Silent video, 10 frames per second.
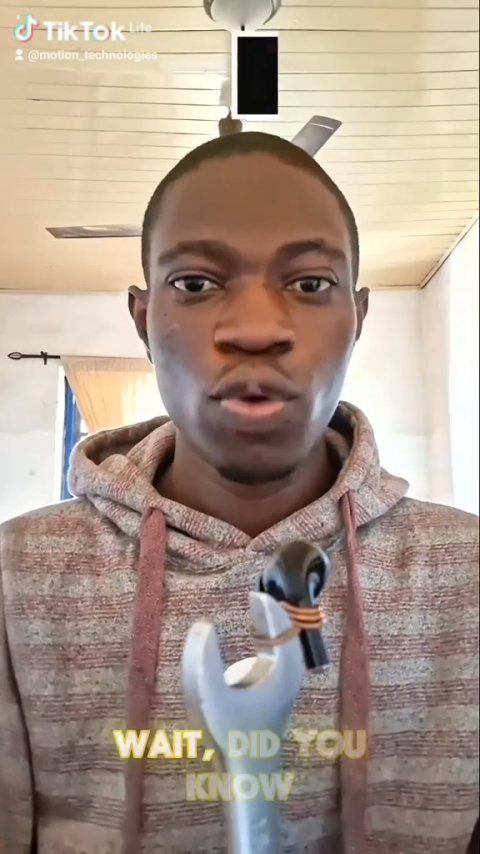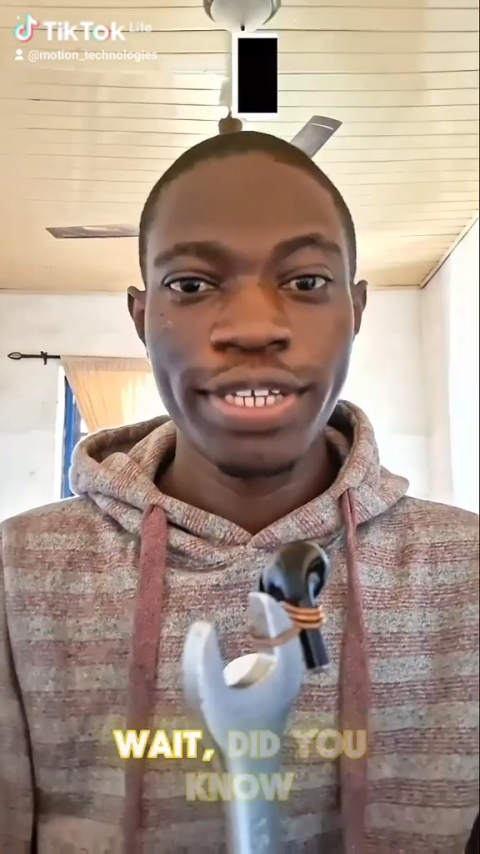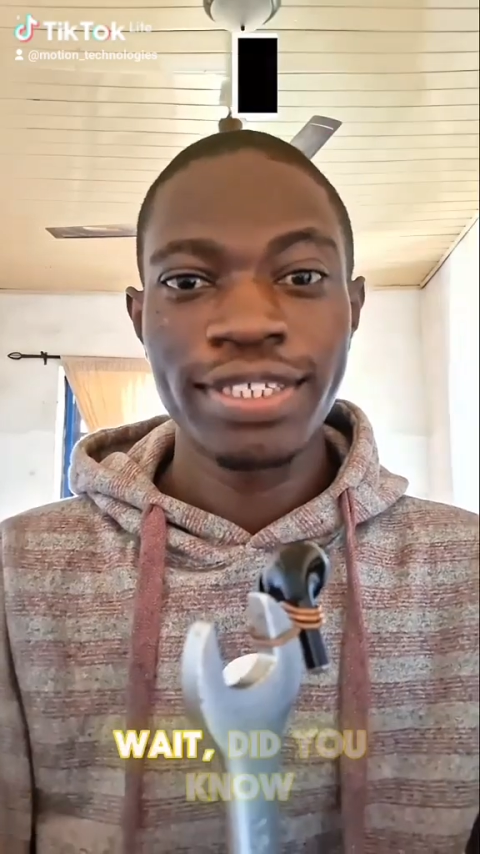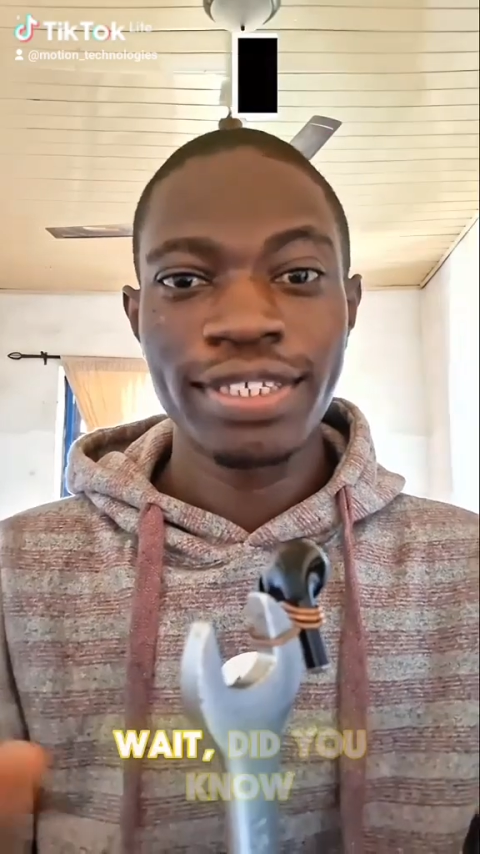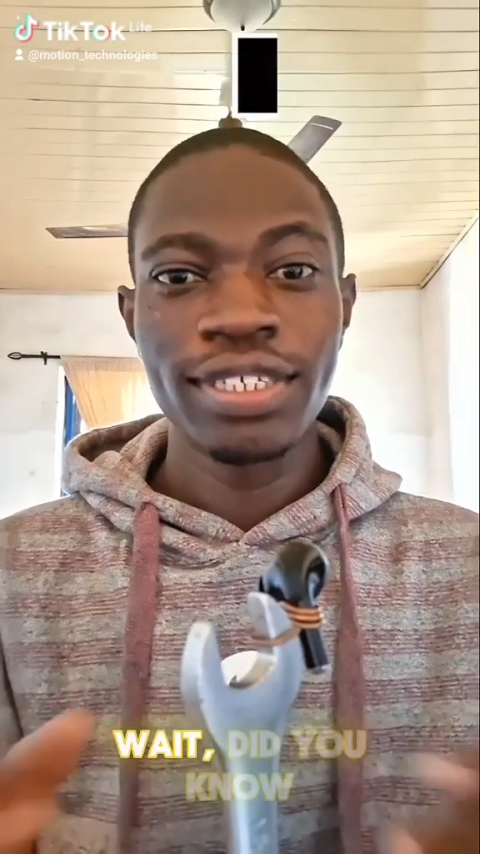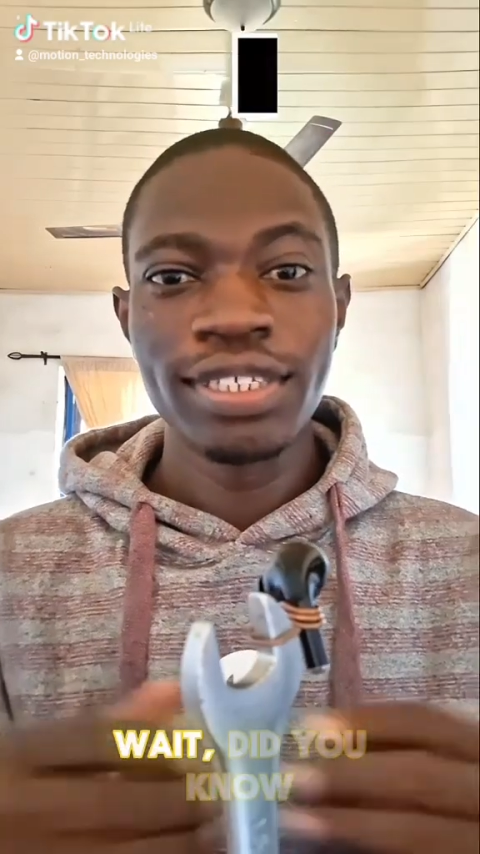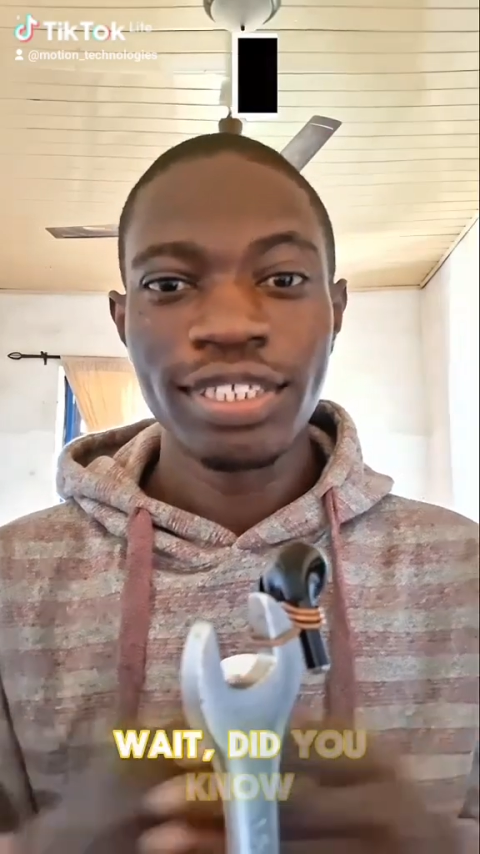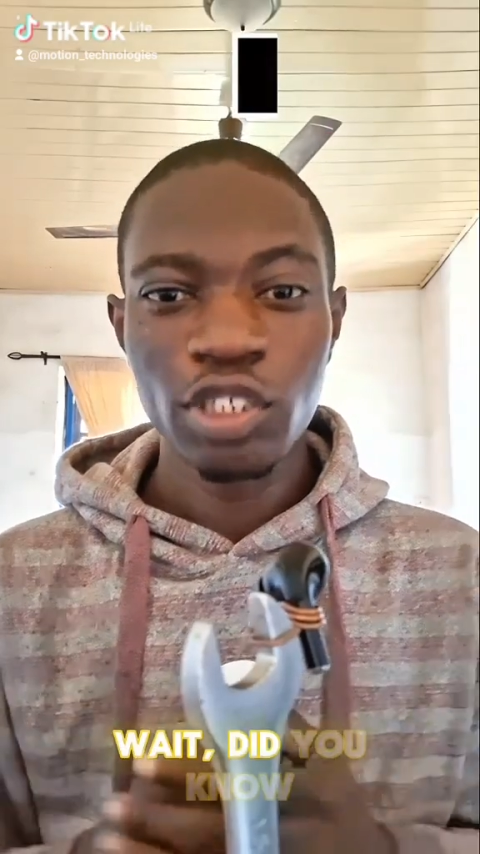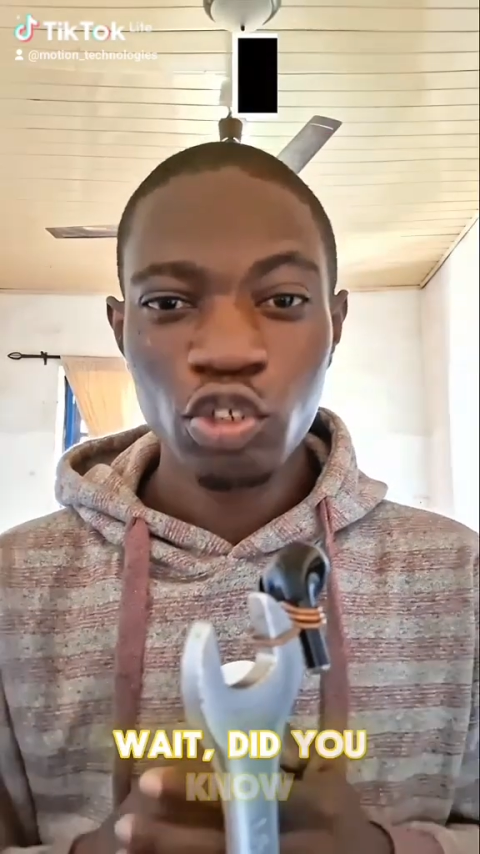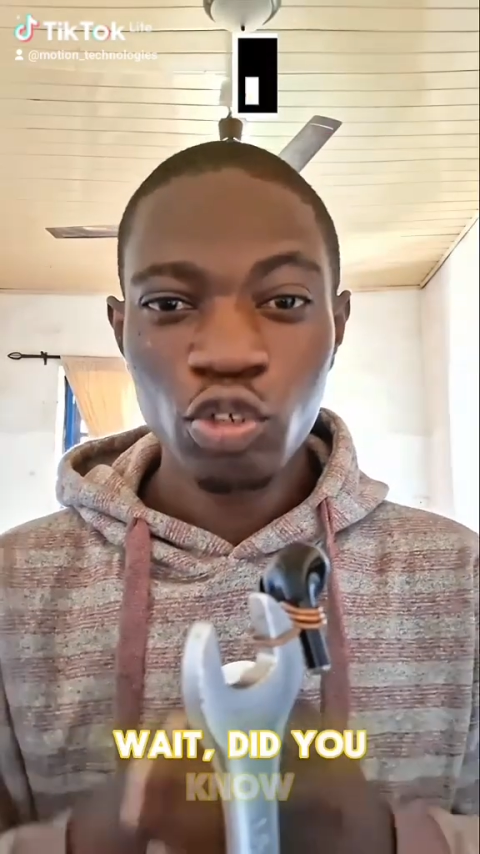Wait,
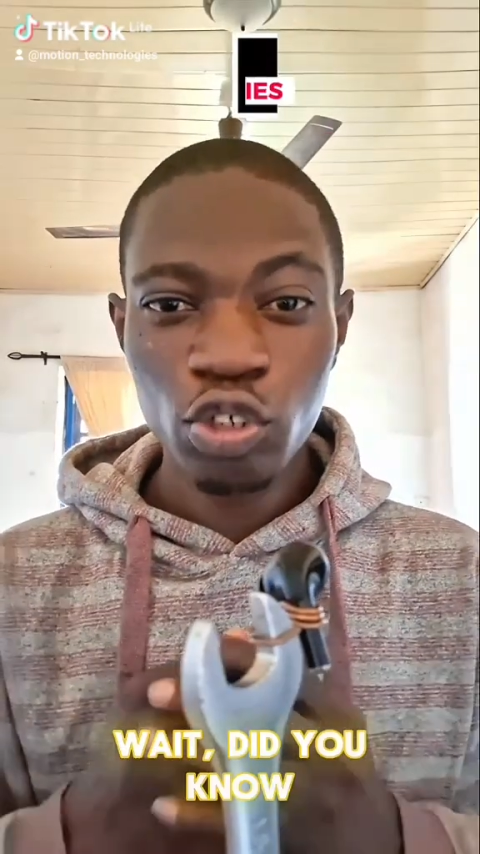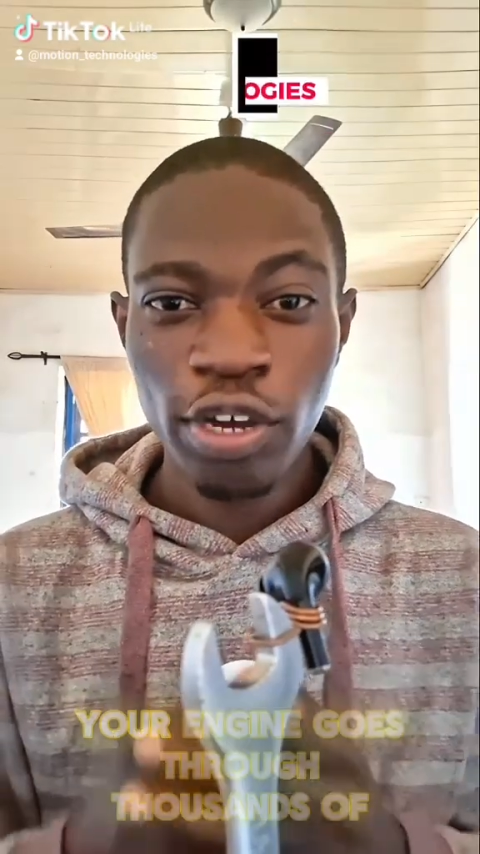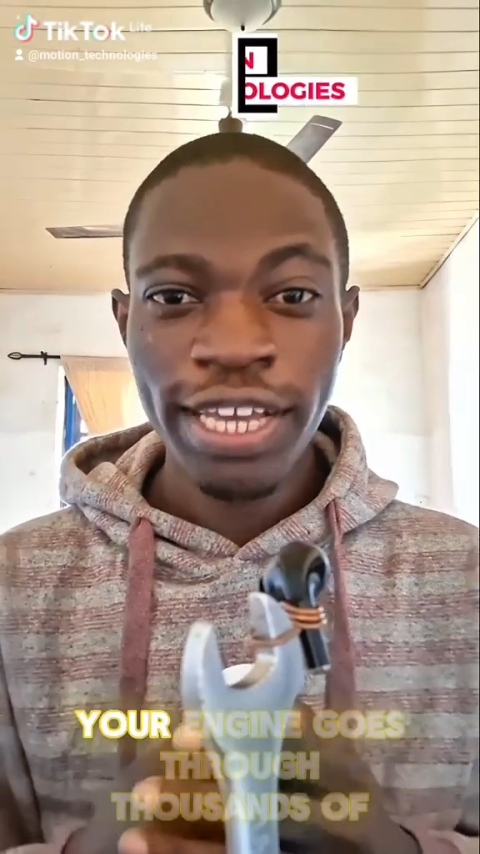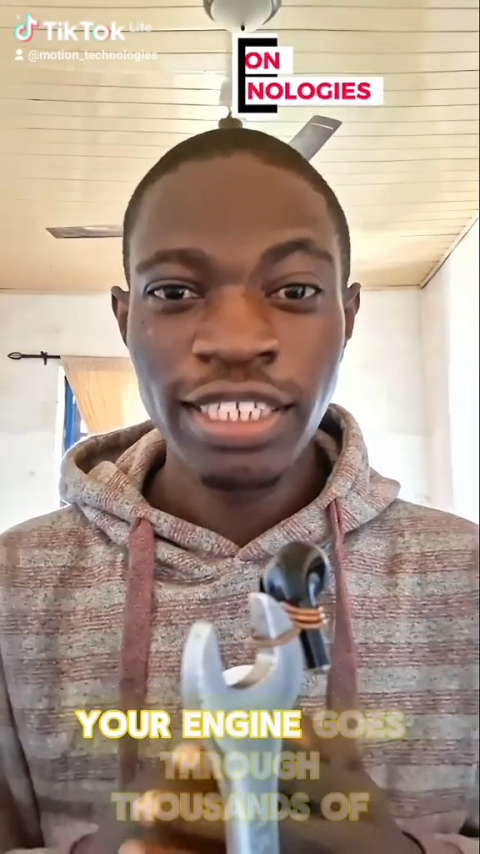did you know your